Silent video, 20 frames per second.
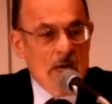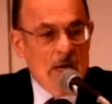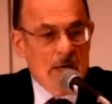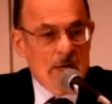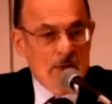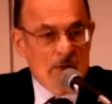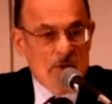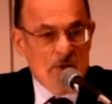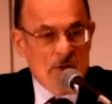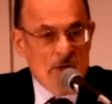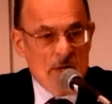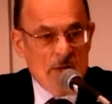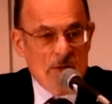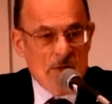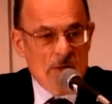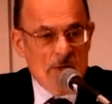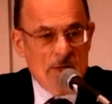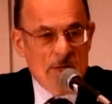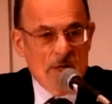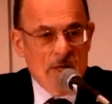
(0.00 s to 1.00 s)

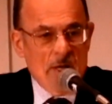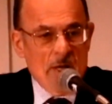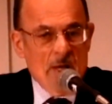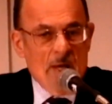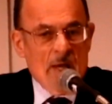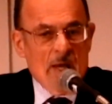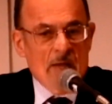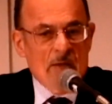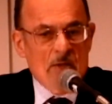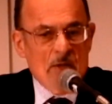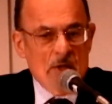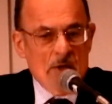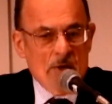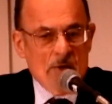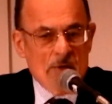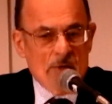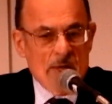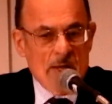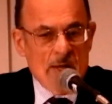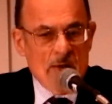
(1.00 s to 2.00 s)
unattended, and to
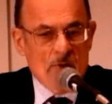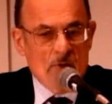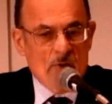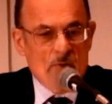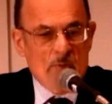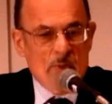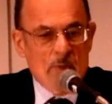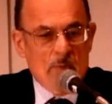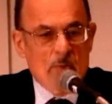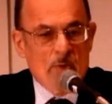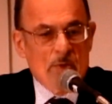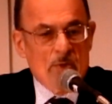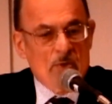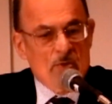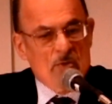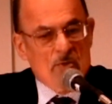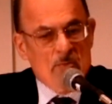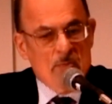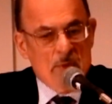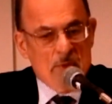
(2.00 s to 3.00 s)
hear townspeople
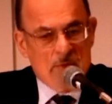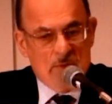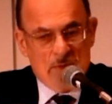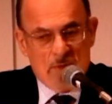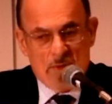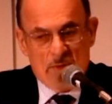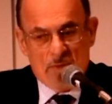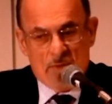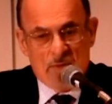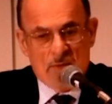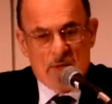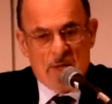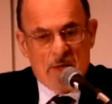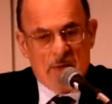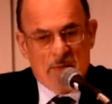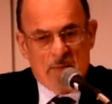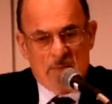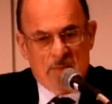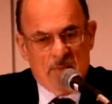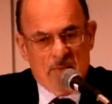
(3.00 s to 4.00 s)
dismiss his
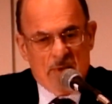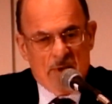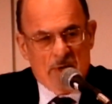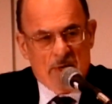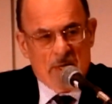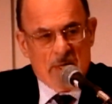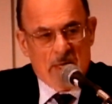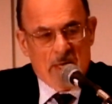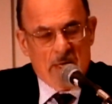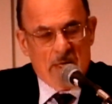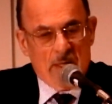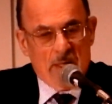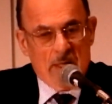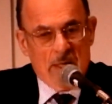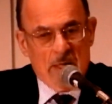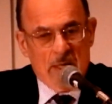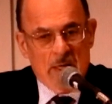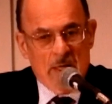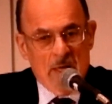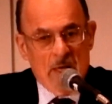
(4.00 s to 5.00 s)
death very
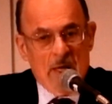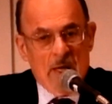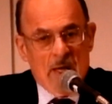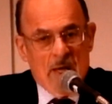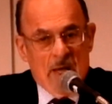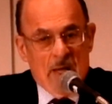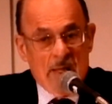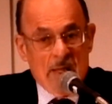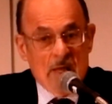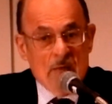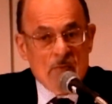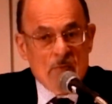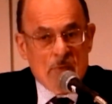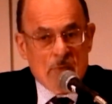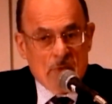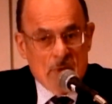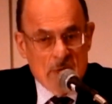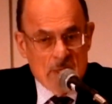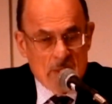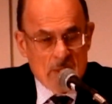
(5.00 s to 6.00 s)
lightly. And then
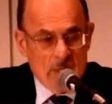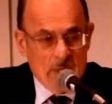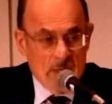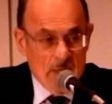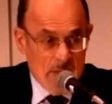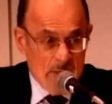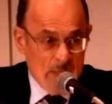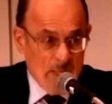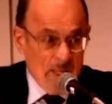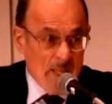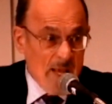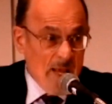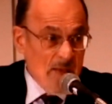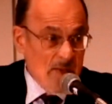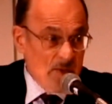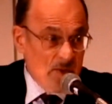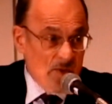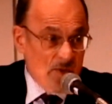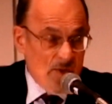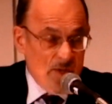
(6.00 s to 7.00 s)
finally, in the
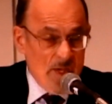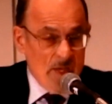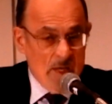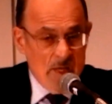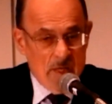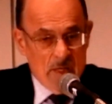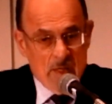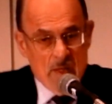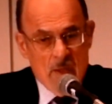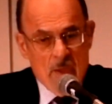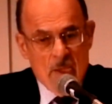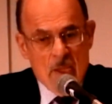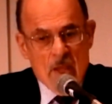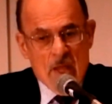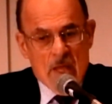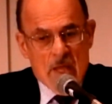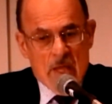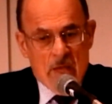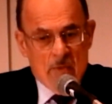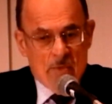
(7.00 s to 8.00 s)
last scene,
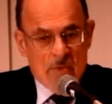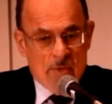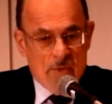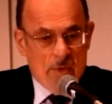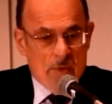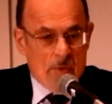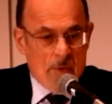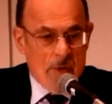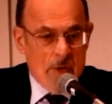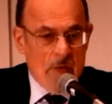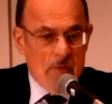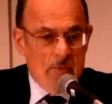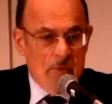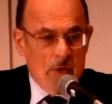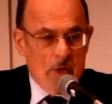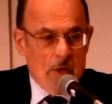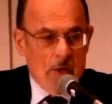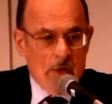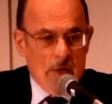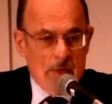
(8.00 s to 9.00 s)
he was in the
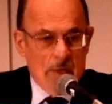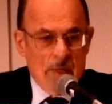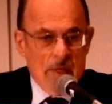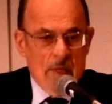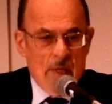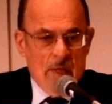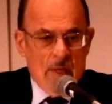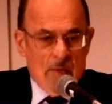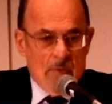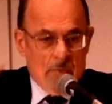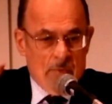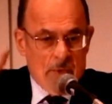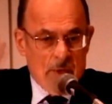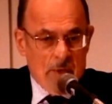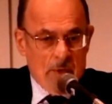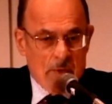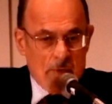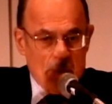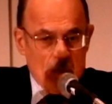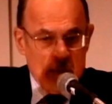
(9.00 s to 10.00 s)
graveyard
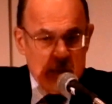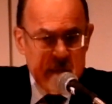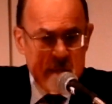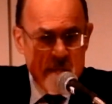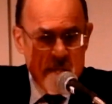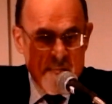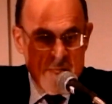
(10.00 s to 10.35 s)
fingering the